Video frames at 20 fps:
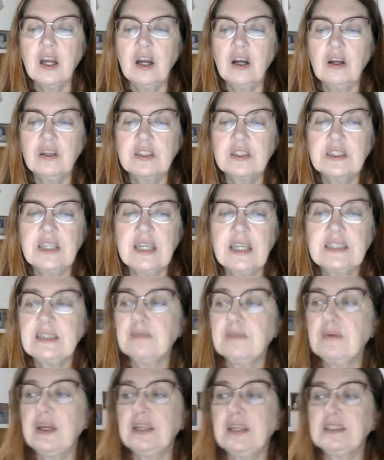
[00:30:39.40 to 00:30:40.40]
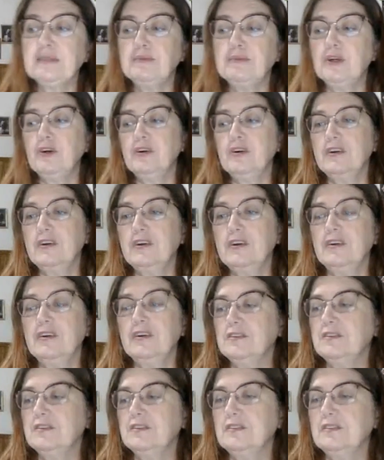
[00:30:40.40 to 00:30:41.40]
Stacey May's book.
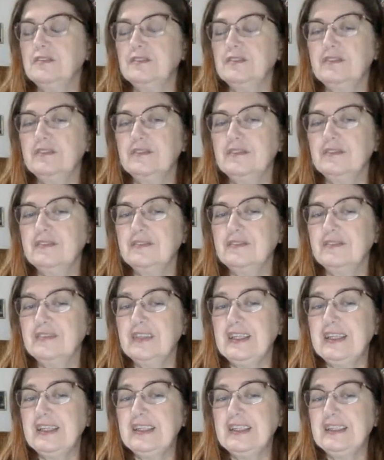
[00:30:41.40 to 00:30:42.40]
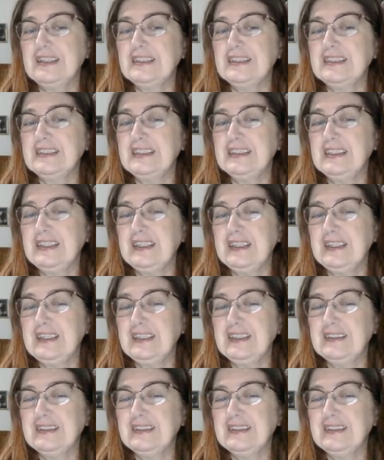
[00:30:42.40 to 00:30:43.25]
It is the